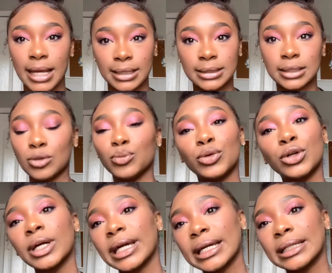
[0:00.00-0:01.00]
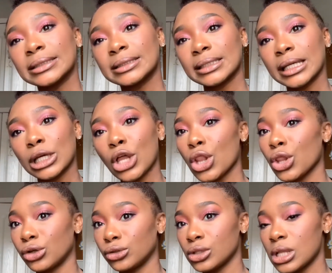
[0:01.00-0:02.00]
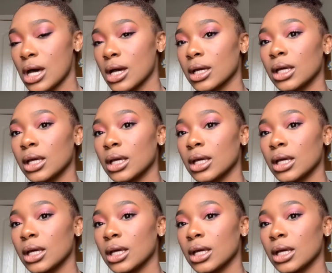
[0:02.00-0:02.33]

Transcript: simple, easy little look.